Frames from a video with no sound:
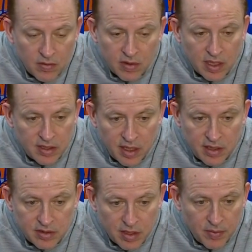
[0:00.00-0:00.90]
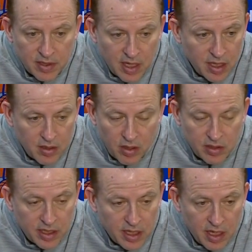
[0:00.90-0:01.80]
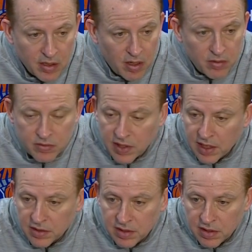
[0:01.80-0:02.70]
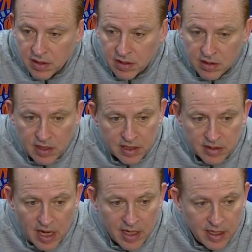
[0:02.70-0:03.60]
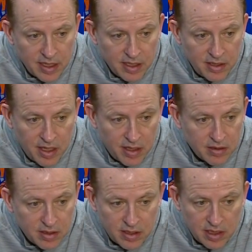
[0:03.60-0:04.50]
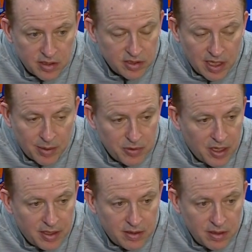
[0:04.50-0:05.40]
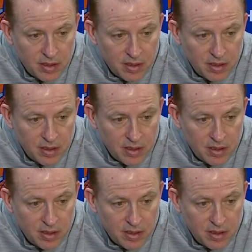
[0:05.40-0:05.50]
When they tell you someone can't go, they can't go. That's the next guy get in there, get the job done.